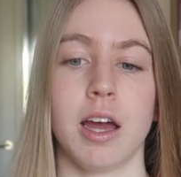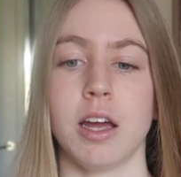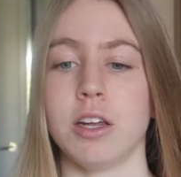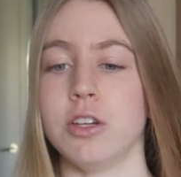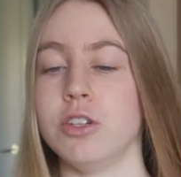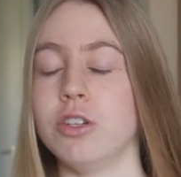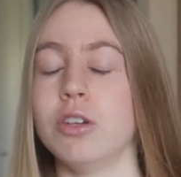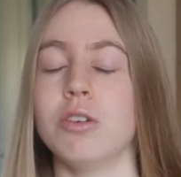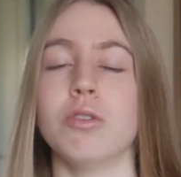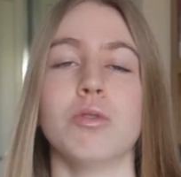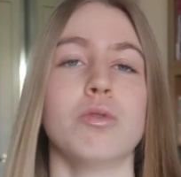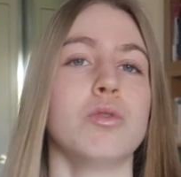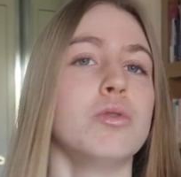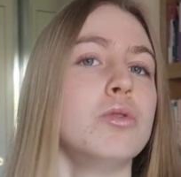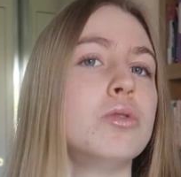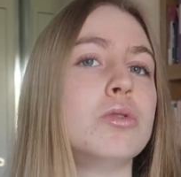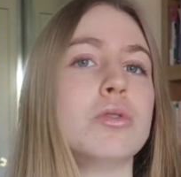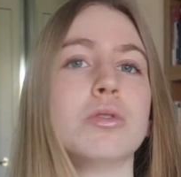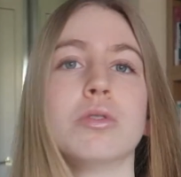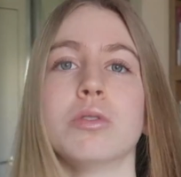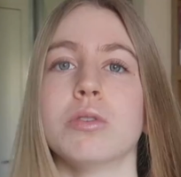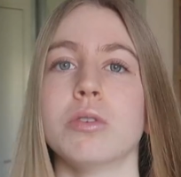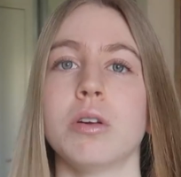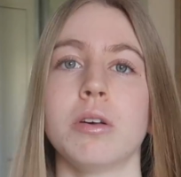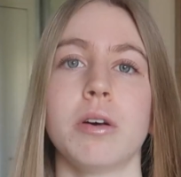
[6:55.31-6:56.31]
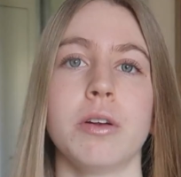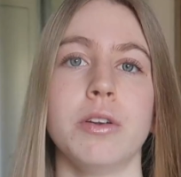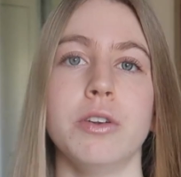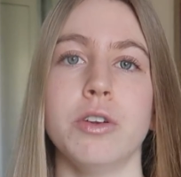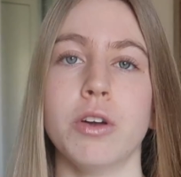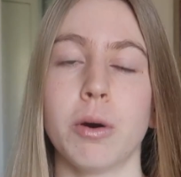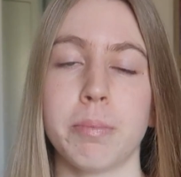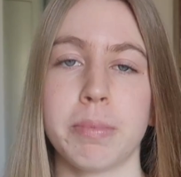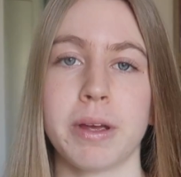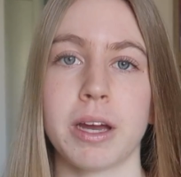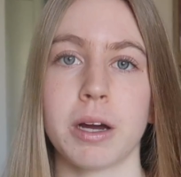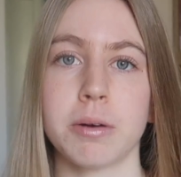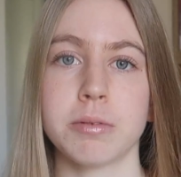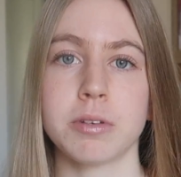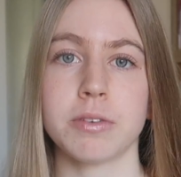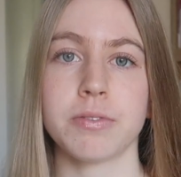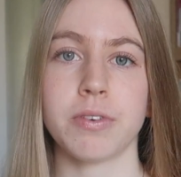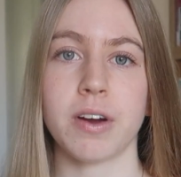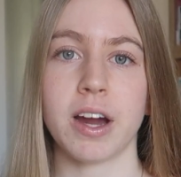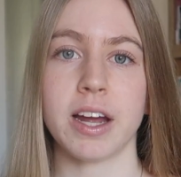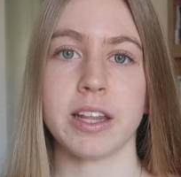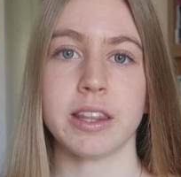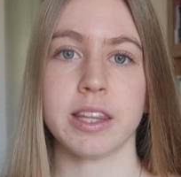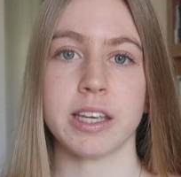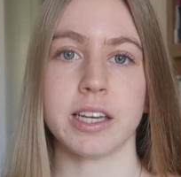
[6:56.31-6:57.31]
you'll not be able to
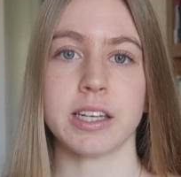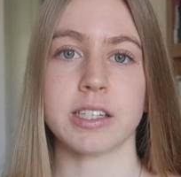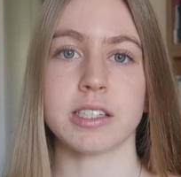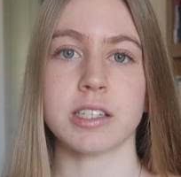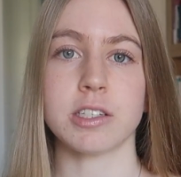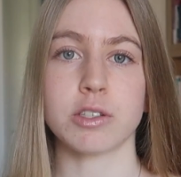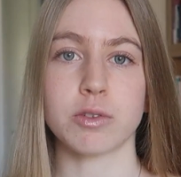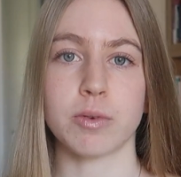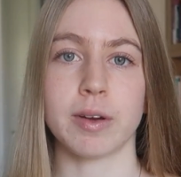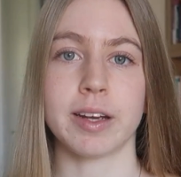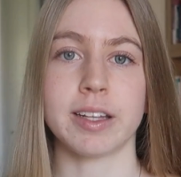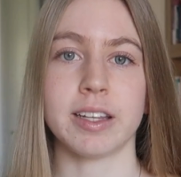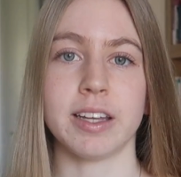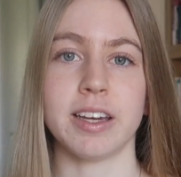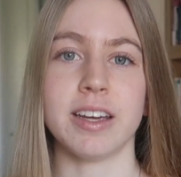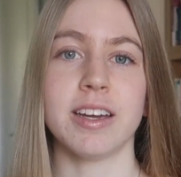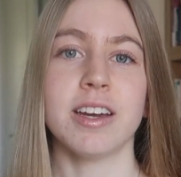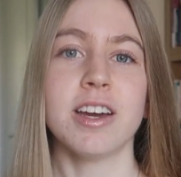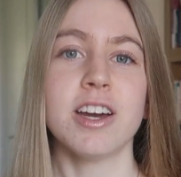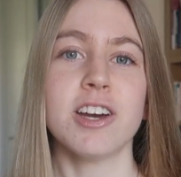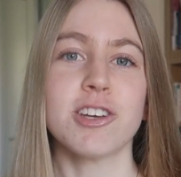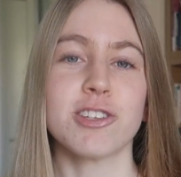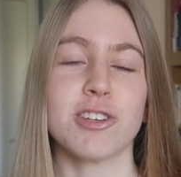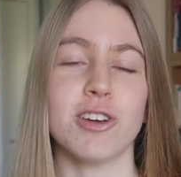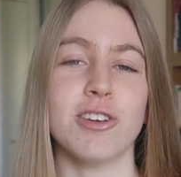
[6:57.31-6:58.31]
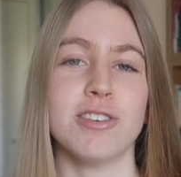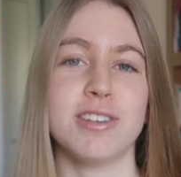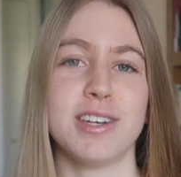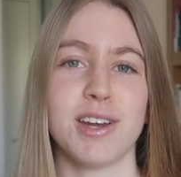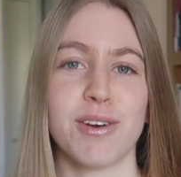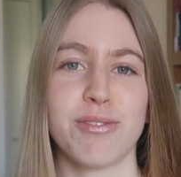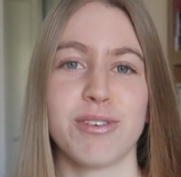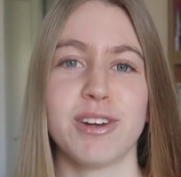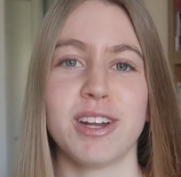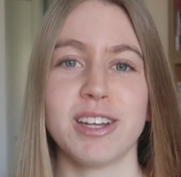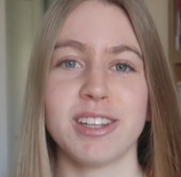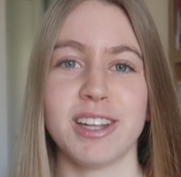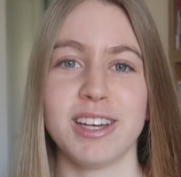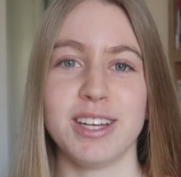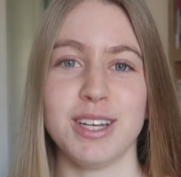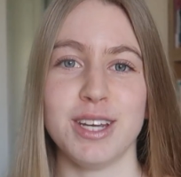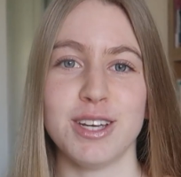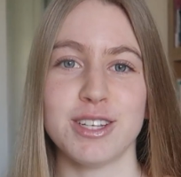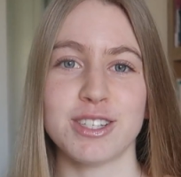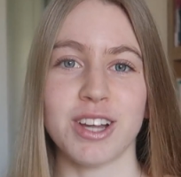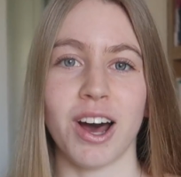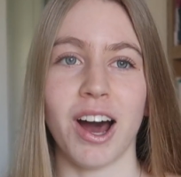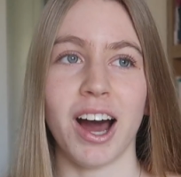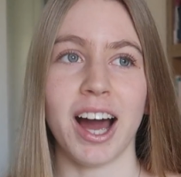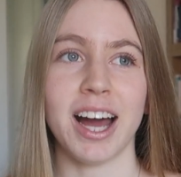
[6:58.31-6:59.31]
find things as quickly. So definitely
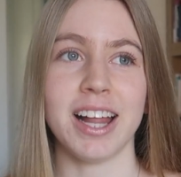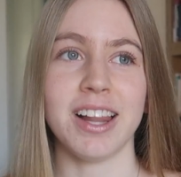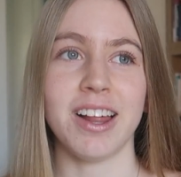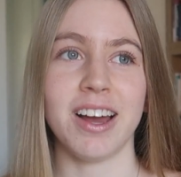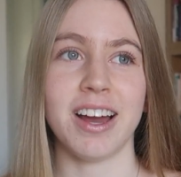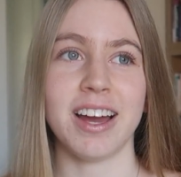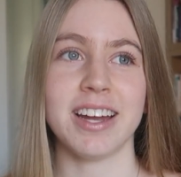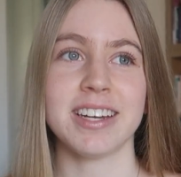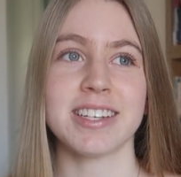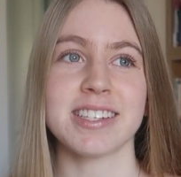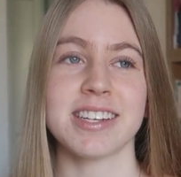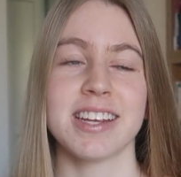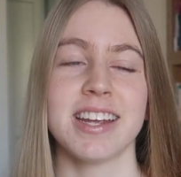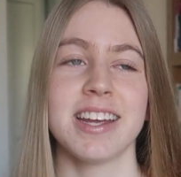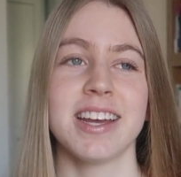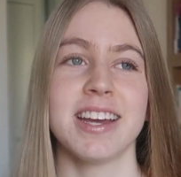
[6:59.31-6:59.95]
use highlight